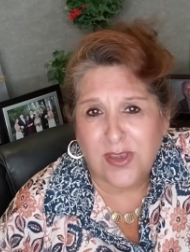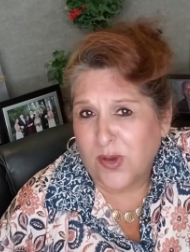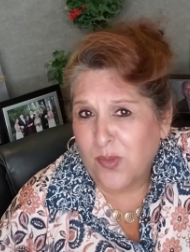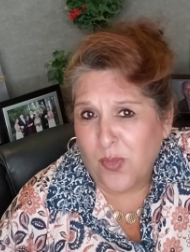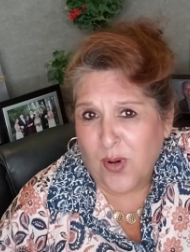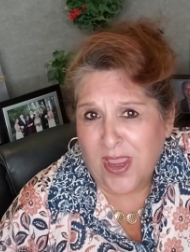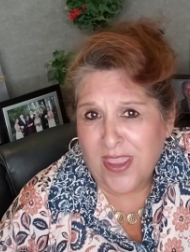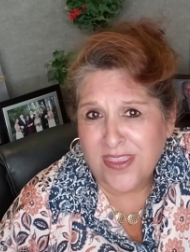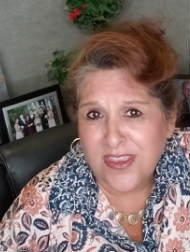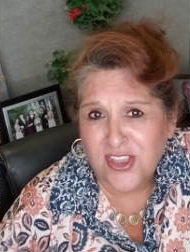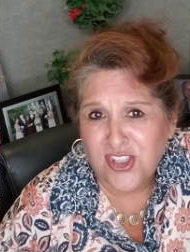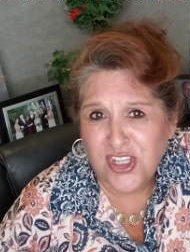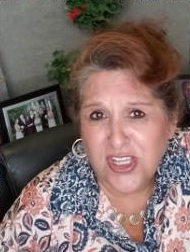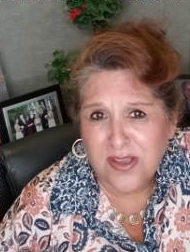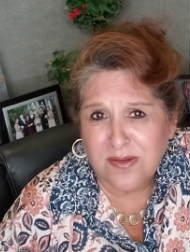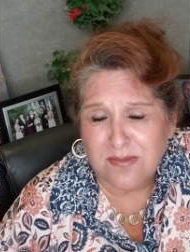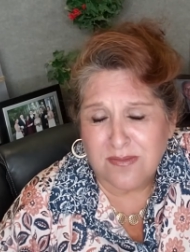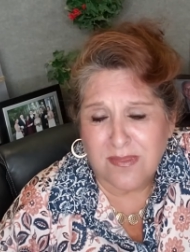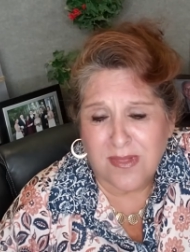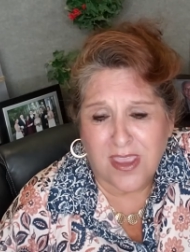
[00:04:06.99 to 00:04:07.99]
you can pray at the
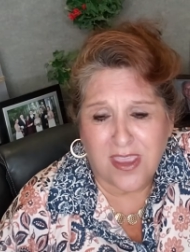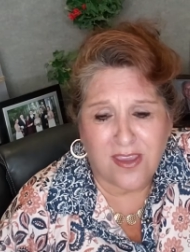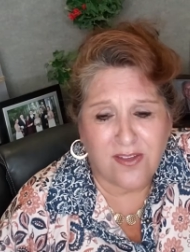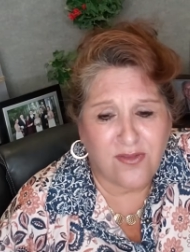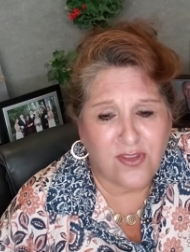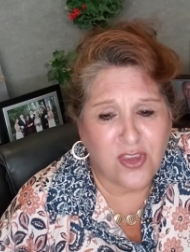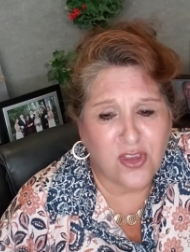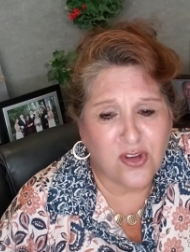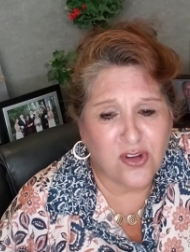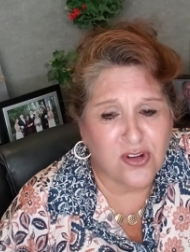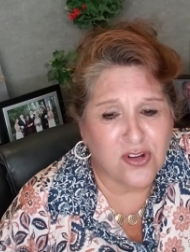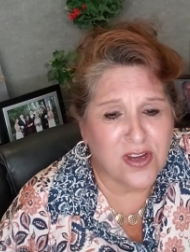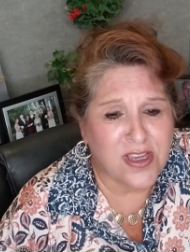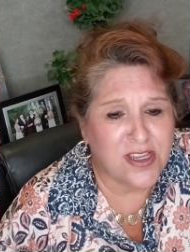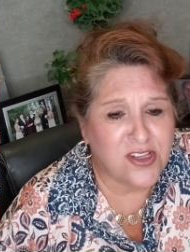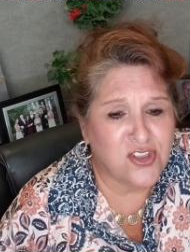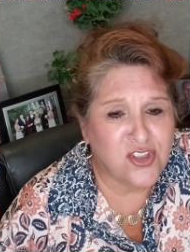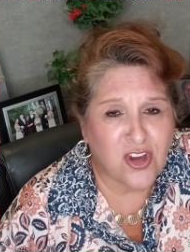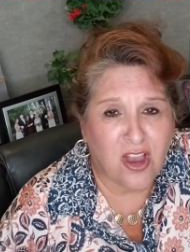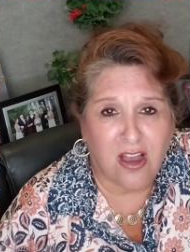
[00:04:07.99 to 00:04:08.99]
gym. If you're
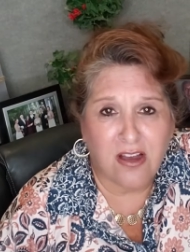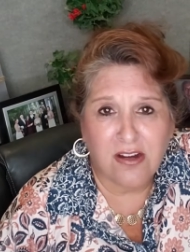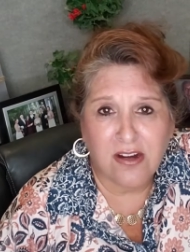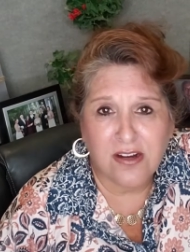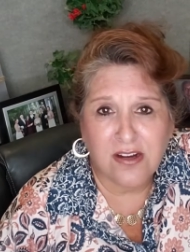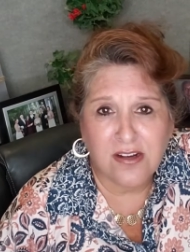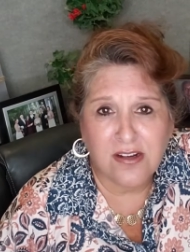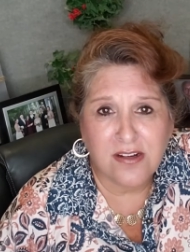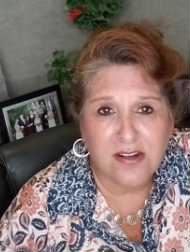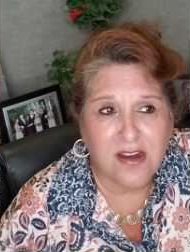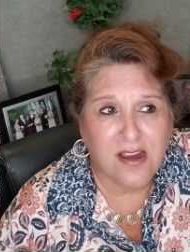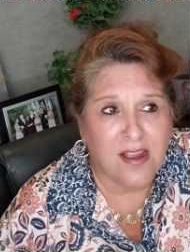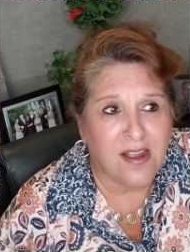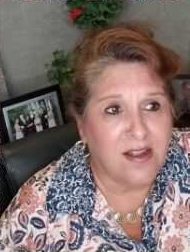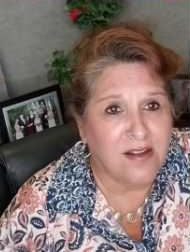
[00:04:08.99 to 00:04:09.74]
a jogger,